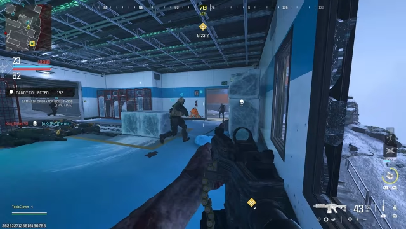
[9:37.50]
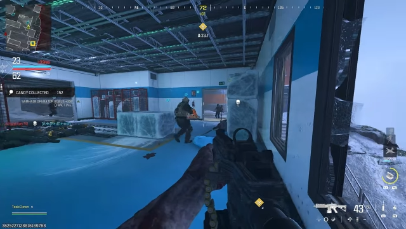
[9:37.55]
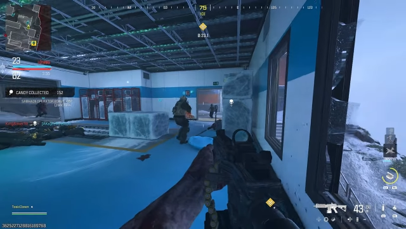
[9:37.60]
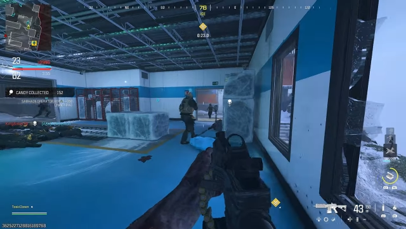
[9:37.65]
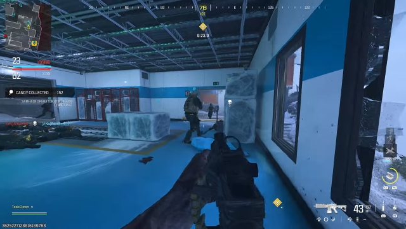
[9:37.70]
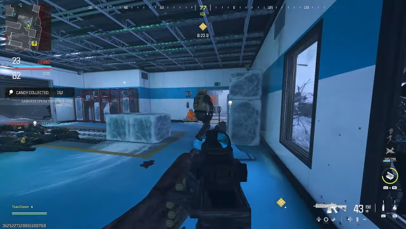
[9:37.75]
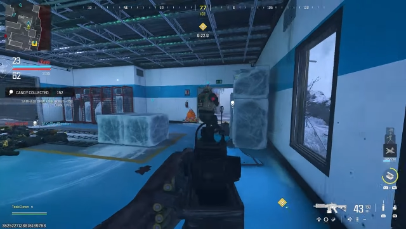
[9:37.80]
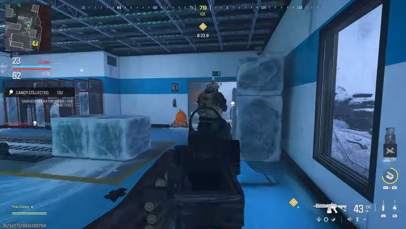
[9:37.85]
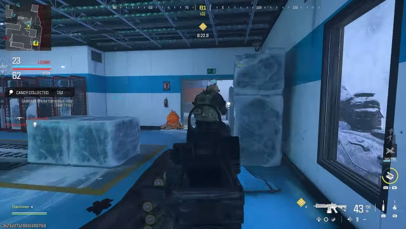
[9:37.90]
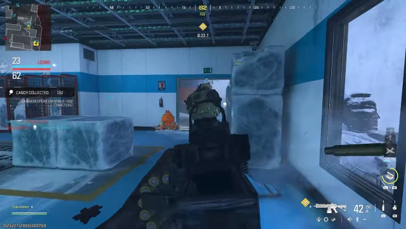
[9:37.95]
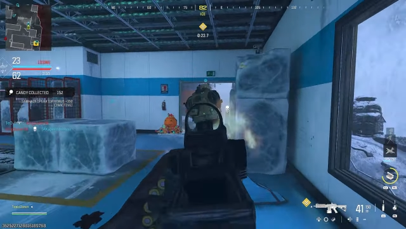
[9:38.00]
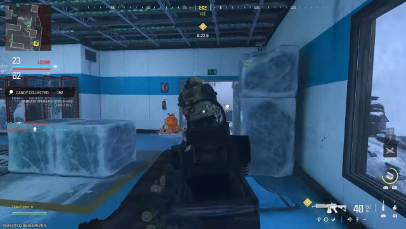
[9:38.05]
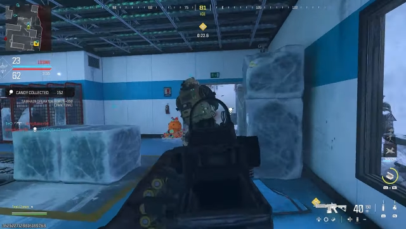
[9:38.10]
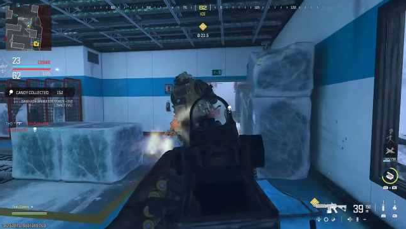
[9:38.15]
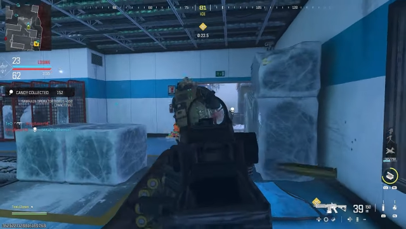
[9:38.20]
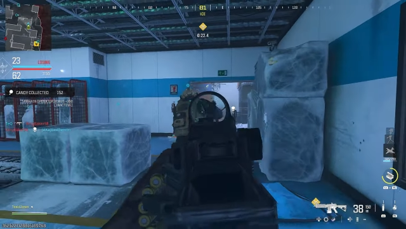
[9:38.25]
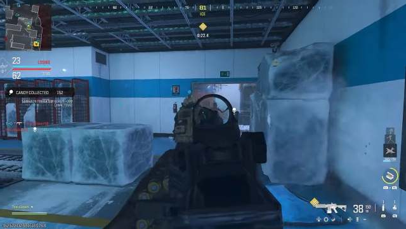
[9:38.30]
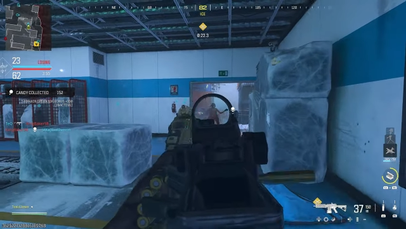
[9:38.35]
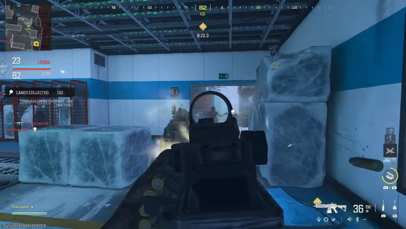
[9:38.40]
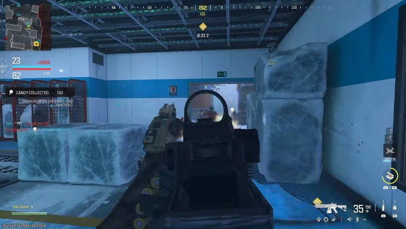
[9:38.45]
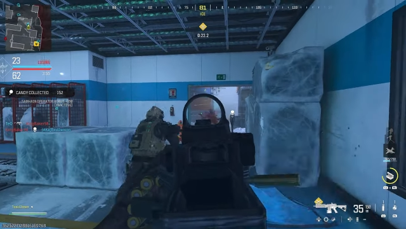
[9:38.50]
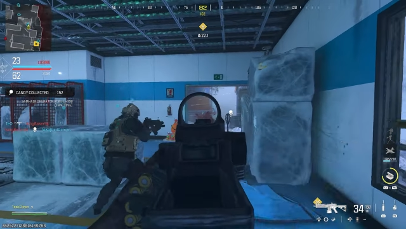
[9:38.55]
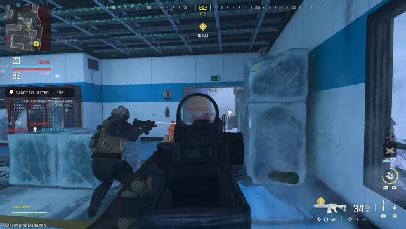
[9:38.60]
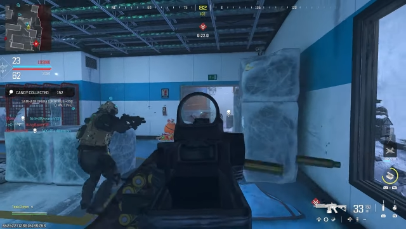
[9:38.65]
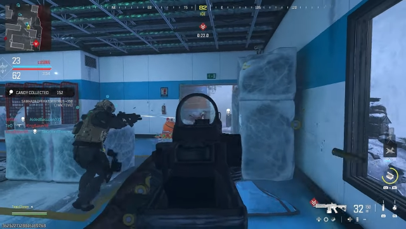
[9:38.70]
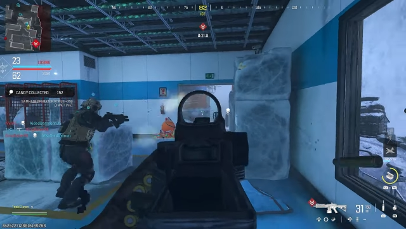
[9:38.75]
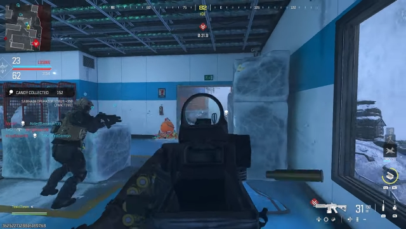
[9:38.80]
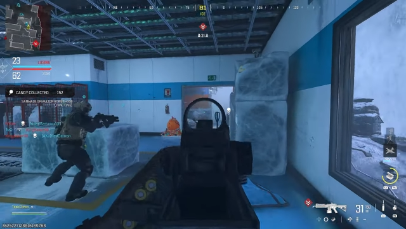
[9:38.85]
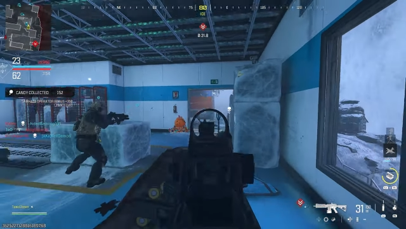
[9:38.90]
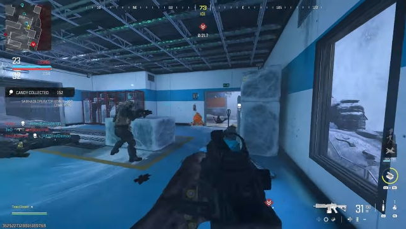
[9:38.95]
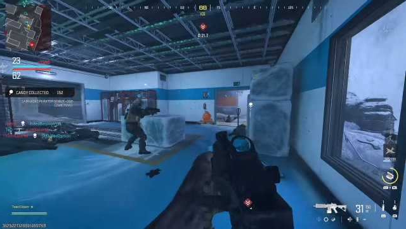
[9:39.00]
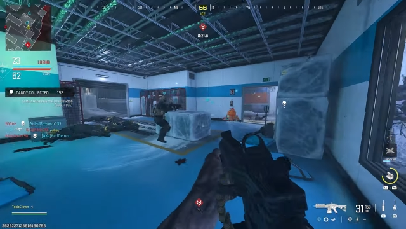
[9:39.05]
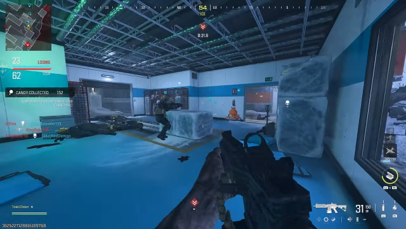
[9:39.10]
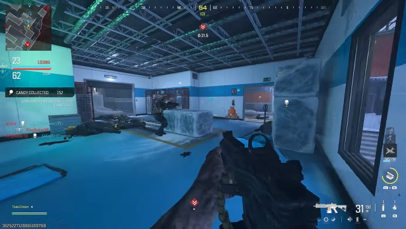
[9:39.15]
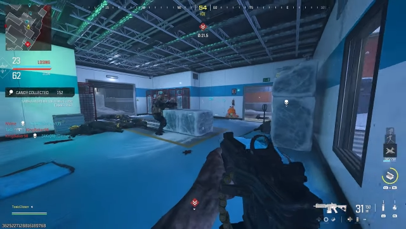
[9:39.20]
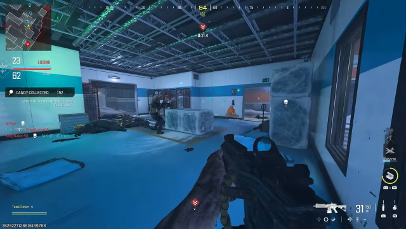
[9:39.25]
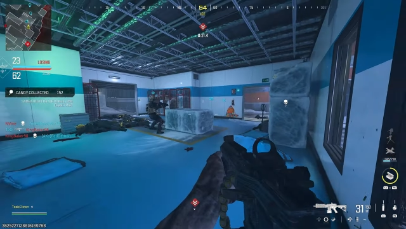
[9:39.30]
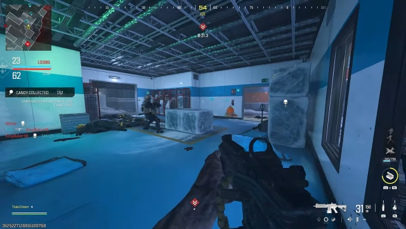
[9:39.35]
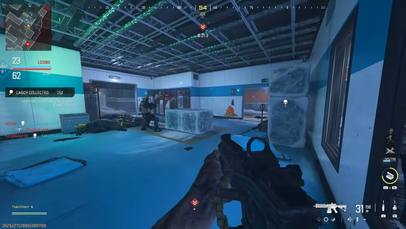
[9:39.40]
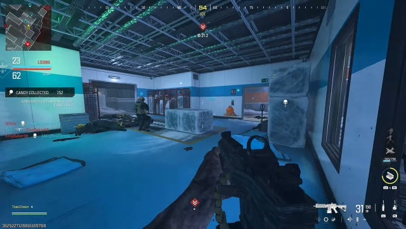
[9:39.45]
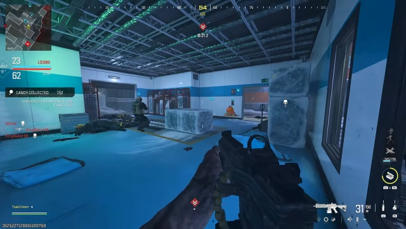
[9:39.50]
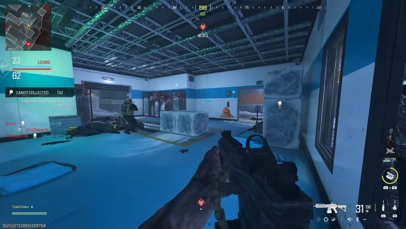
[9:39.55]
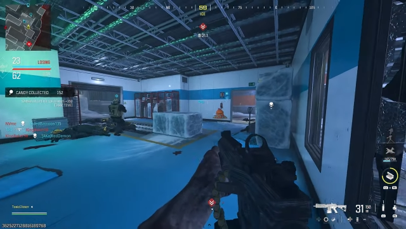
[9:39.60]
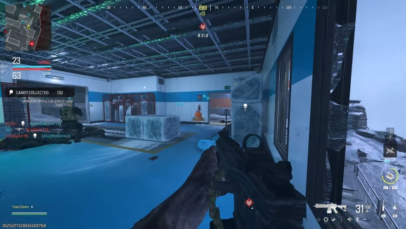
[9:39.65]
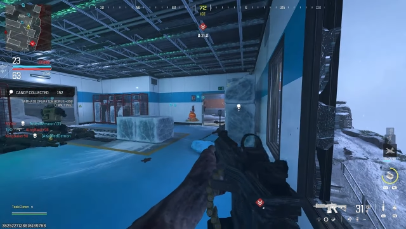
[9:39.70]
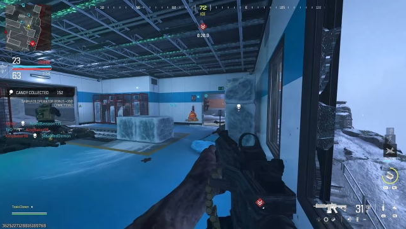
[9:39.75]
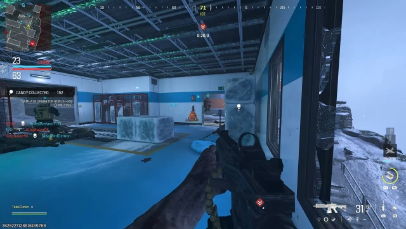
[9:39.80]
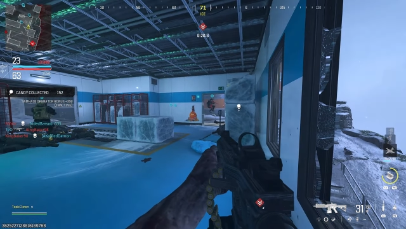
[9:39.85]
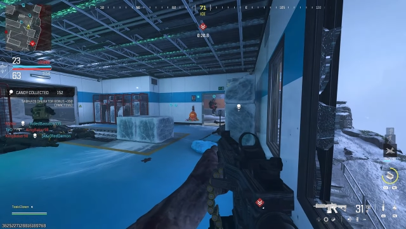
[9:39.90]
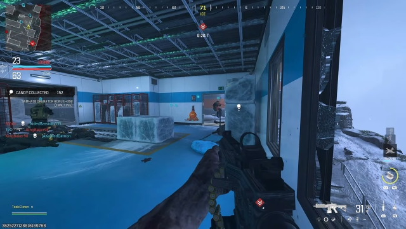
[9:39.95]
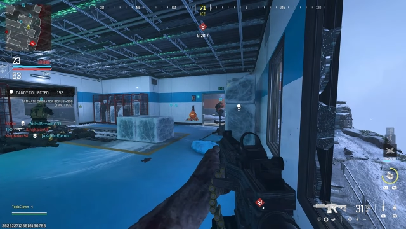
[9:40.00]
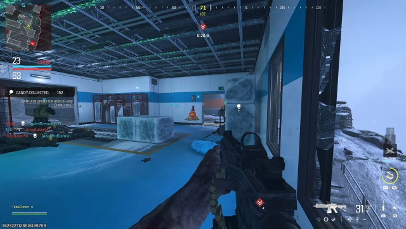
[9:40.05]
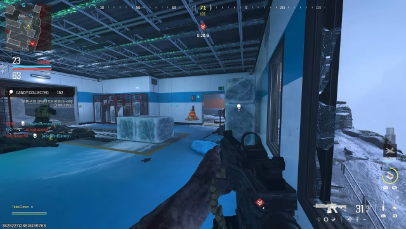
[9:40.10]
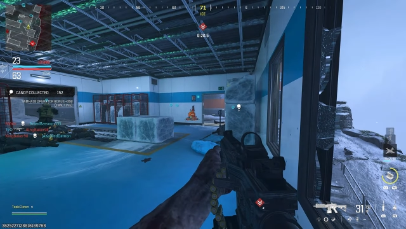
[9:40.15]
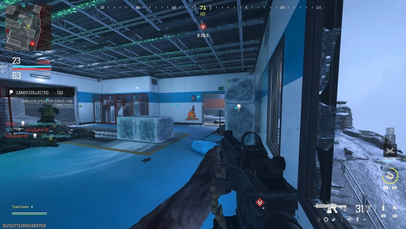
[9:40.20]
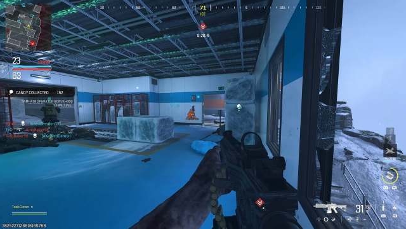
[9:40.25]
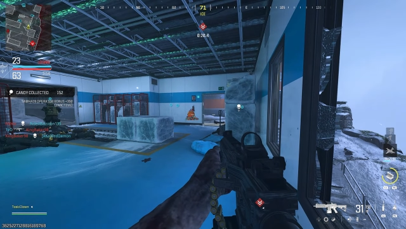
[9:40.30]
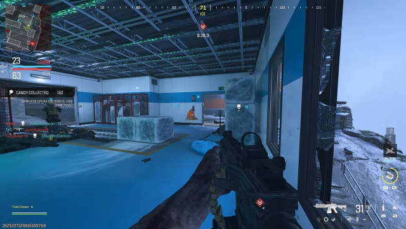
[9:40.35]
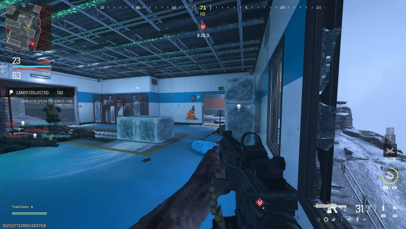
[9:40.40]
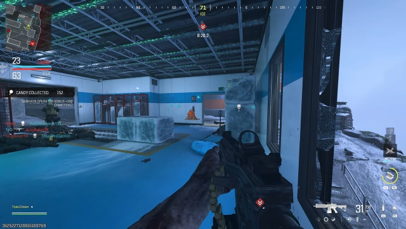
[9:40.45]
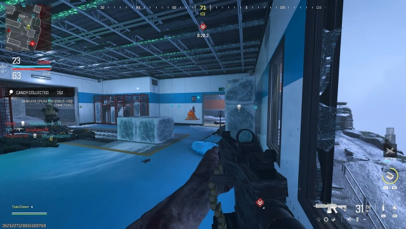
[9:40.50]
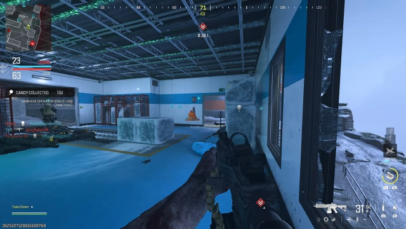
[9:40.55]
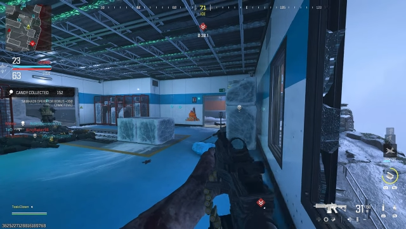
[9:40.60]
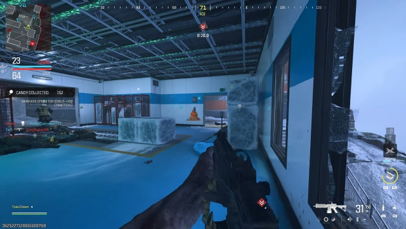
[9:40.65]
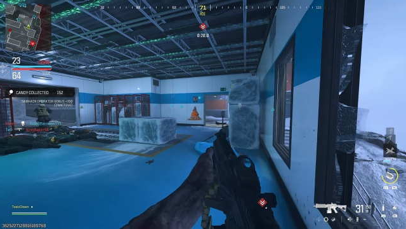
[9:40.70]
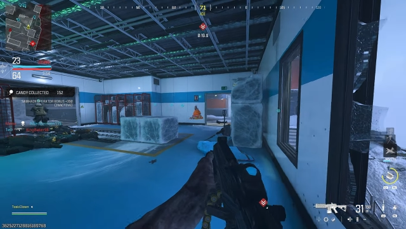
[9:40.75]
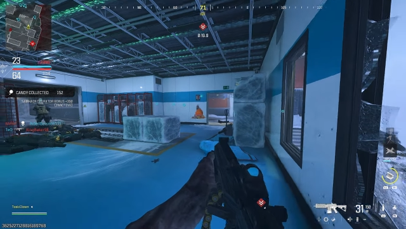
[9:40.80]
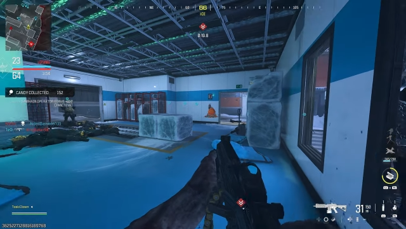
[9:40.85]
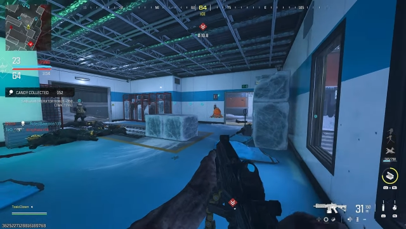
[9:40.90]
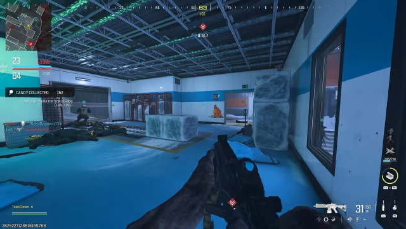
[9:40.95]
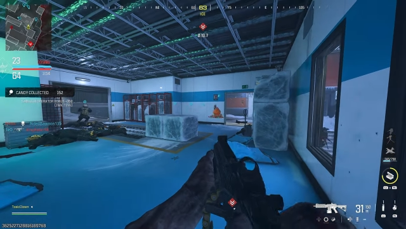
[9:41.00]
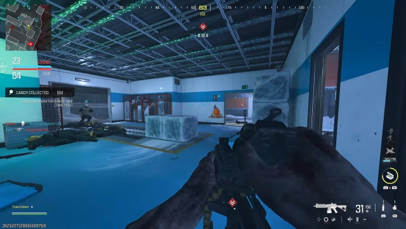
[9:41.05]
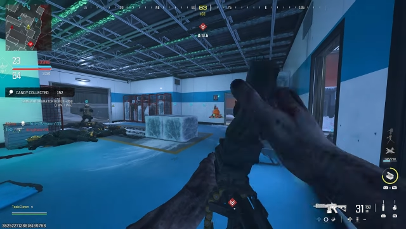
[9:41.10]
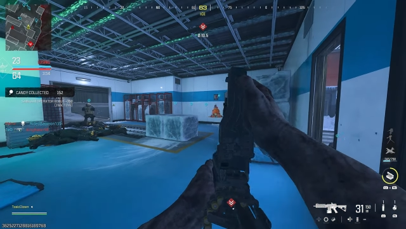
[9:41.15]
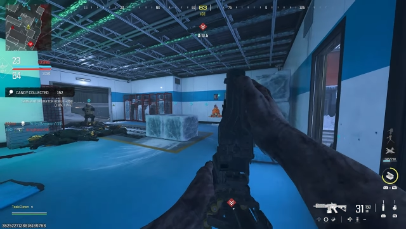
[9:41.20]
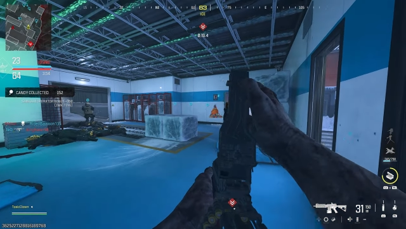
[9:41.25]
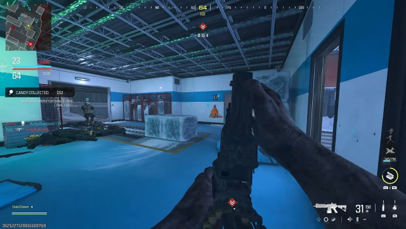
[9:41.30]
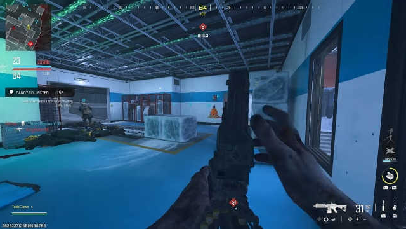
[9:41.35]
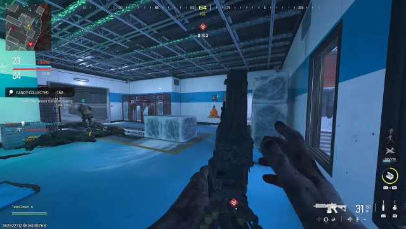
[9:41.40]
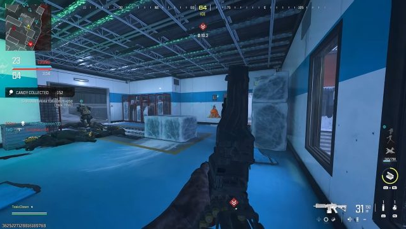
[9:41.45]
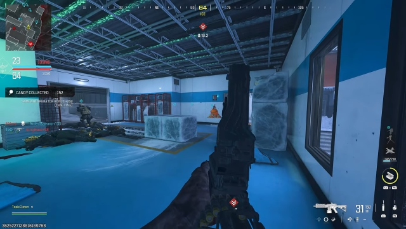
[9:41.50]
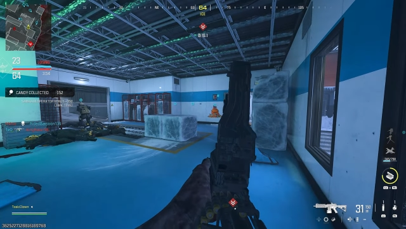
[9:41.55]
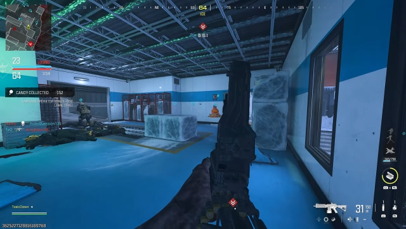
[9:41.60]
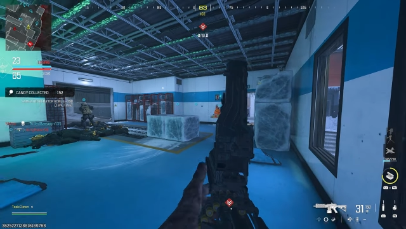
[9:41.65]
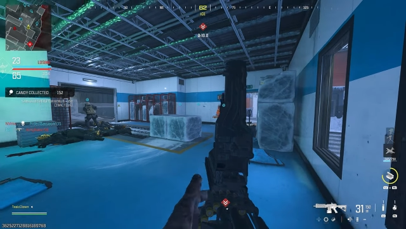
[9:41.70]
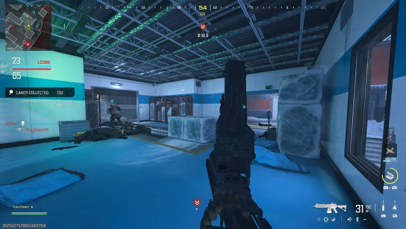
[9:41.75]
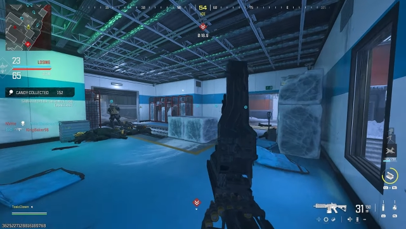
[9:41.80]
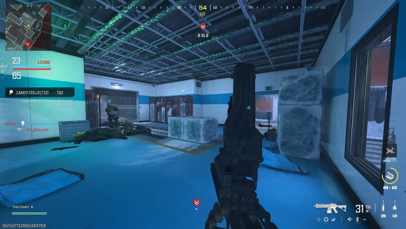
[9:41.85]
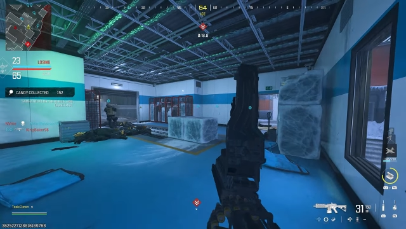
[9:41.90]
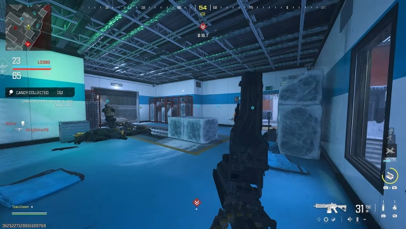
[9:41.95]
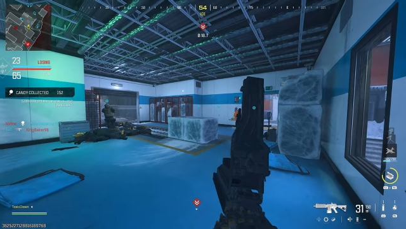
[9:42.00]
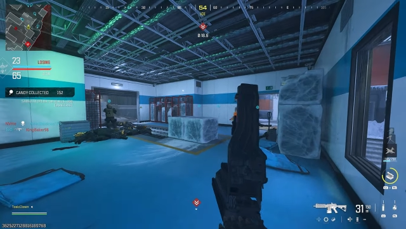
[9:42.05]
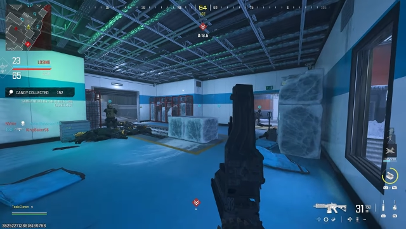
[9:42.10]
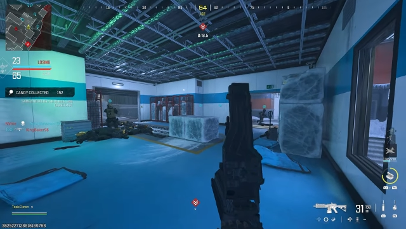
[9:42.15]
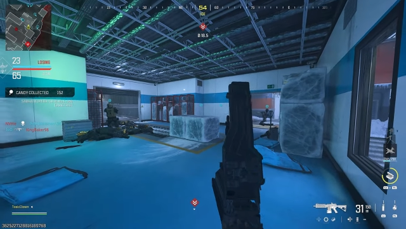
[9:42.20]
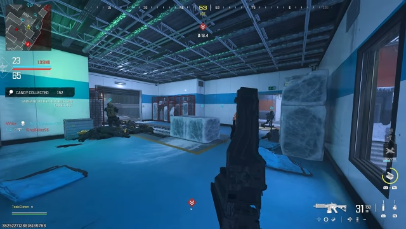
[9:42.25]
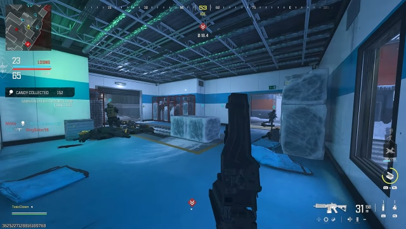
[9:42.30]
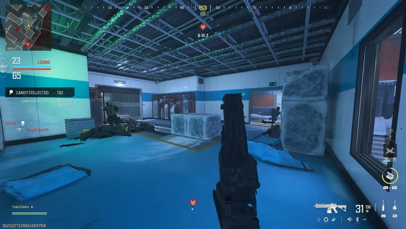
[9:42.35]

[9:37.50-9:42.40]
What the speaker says: No face is visible, so there are no lips to read.